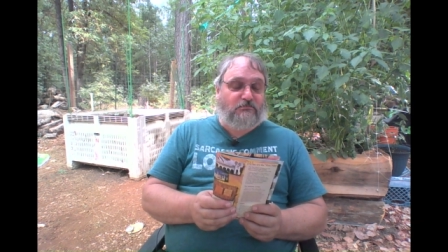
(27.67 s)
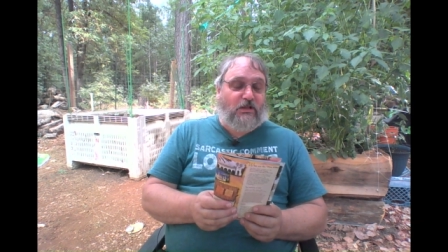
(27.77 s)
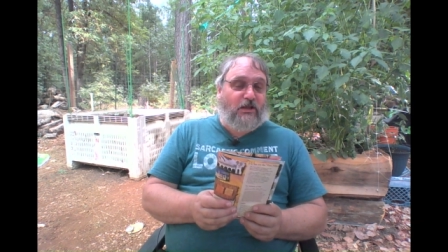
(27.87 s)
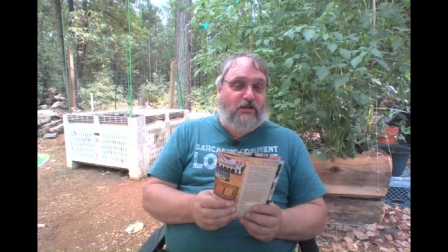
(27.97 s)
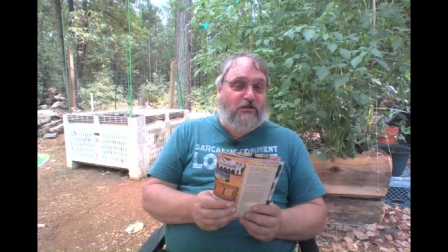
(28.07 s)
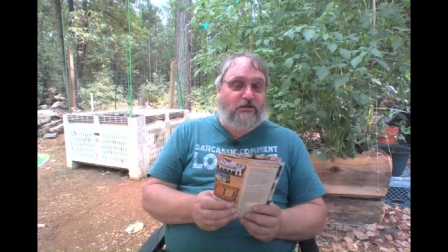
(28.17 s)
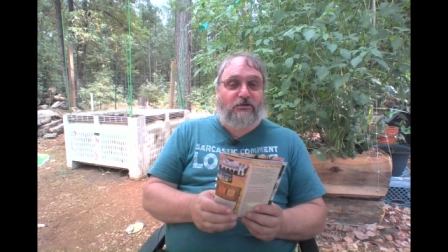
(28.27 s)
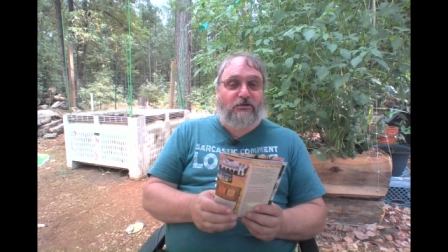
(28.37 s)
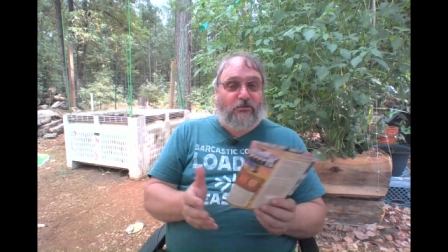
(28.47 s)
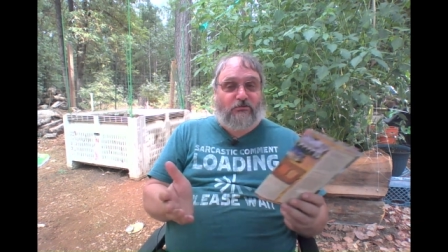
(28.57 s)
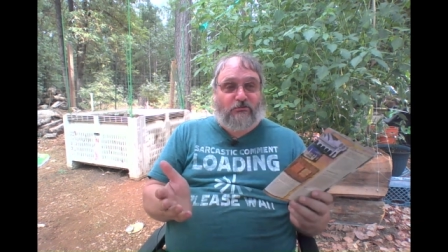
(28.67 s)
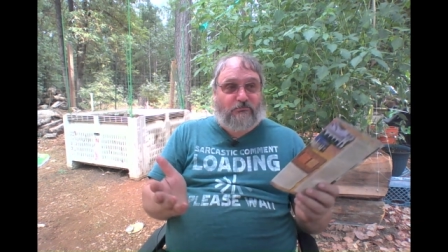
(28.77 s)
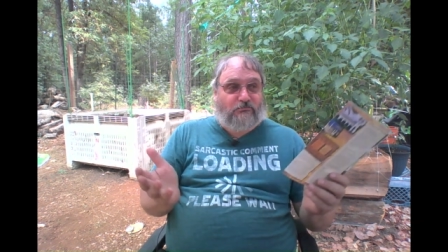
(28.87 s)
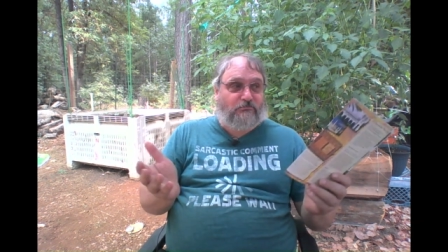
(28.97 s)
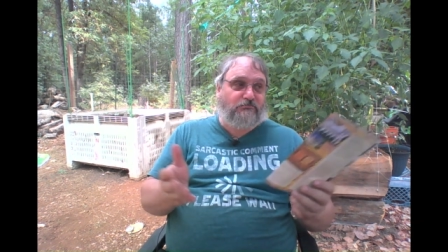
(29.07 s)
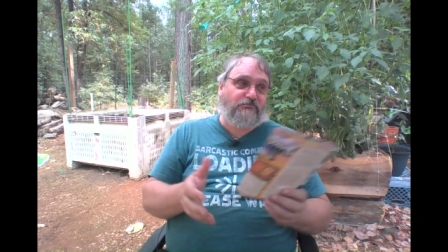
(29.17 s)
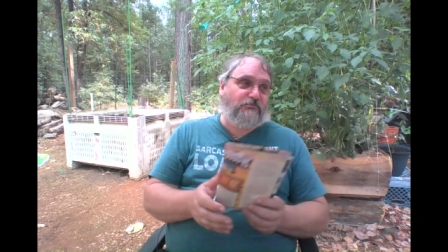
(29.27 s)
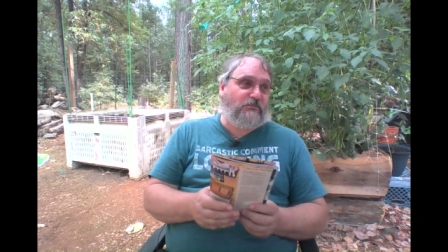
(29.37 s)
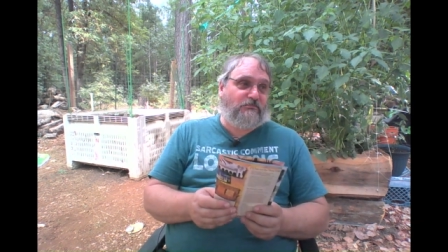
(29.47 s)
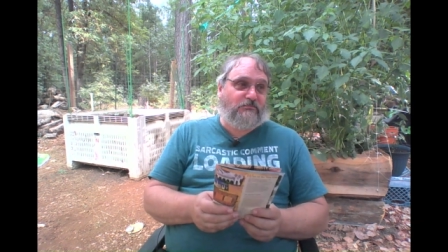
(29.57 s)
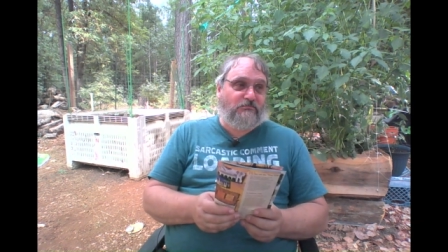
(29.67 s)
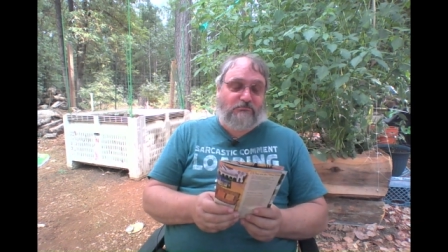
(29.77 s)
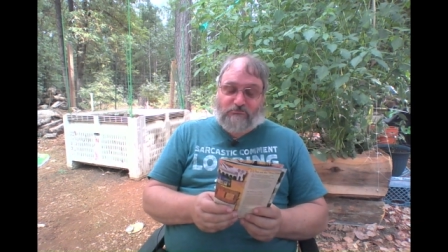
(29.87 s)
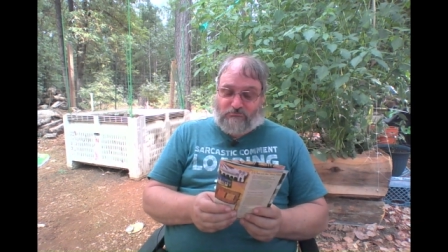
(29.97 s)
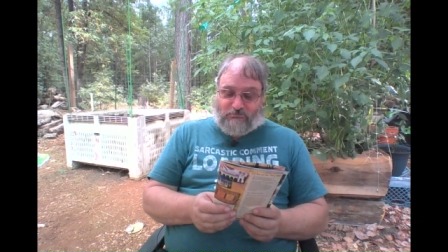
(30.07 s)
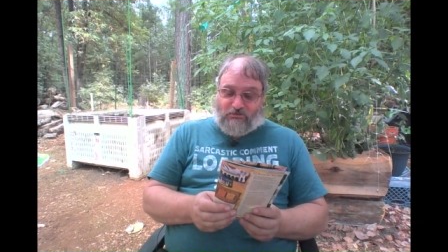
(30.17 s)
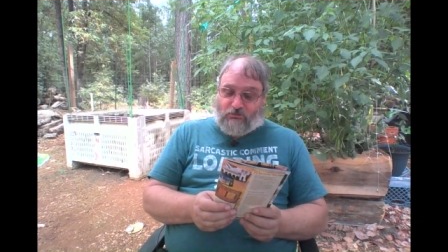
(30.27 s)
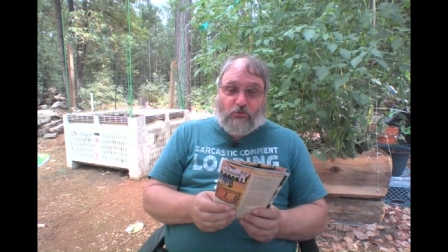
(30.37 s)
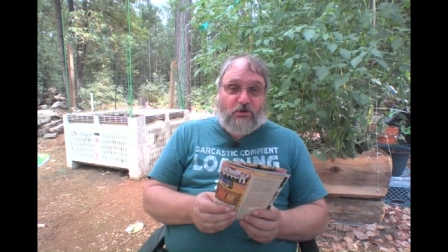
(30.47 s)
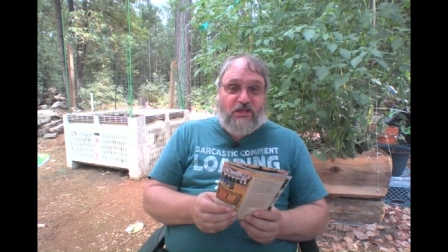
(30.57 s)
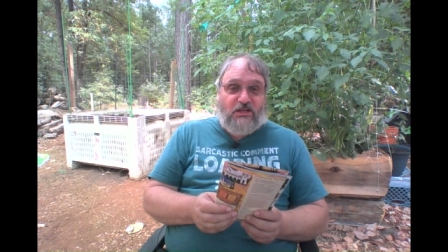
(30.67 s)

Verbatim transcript: I, uh, of course, disagree.